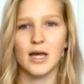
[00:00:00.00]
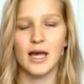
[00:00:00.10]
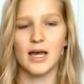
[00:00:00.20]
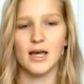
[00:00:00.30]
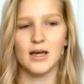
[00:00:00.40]

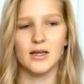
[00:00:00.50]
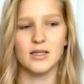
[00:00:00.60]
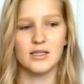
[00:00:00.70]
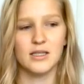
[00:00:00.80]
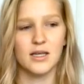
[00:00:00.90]

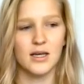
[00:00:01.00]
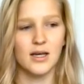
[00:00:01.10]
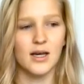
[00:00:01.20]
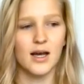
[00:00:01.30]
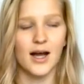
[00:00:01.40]
And
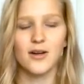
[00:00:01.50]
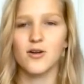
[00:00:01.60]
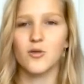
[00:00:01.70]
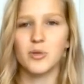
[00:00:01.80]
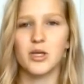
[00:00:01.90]
I don't
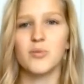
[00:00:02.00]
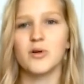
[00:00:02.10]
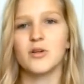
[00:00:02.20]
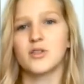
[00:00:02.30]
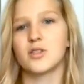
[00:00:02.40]
know,
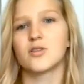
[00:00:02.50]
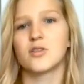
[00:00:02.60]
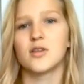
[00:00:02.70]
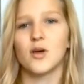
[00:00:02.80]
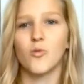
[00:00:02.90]
people
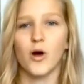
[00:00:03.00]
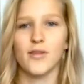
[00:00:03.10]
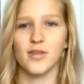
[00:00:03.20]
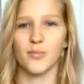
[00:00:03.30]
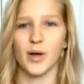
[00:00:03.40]
just, they
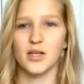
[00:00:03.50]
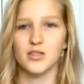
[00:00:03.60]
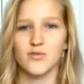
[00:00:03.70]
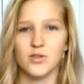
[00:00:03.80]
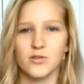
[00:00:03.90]
want the
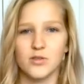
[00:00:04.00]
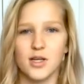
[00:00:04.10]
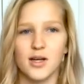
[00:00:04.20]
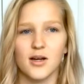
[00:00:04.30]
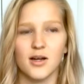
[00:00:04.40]
best for you
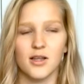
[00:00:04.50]
there,